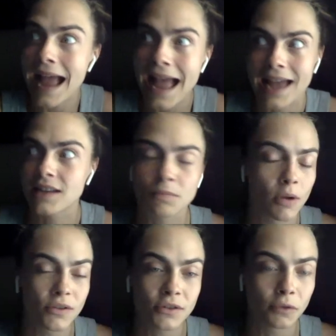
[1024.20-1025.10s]
sad,
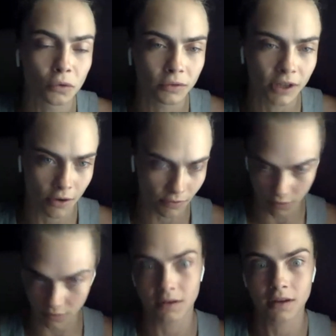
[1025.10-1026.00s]
most of all.
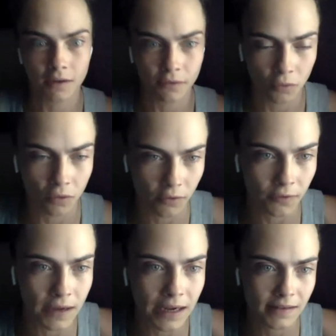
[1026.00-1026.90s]
Those are kind of all
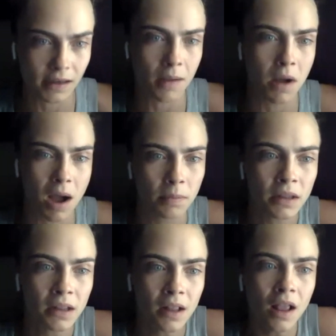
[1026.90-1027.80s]
those feelings that come
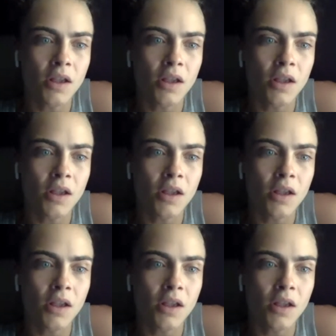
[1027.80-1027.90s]
up.